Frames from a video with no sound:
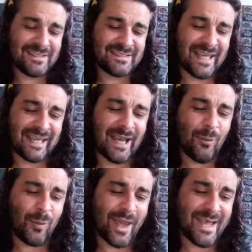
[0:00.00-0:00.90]
selling
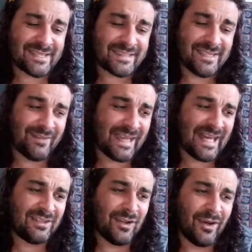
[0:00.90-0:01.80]
our wares, giving
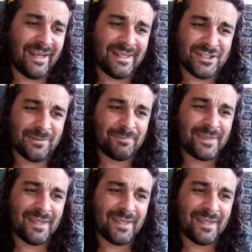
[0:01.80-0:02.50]
our knowledge.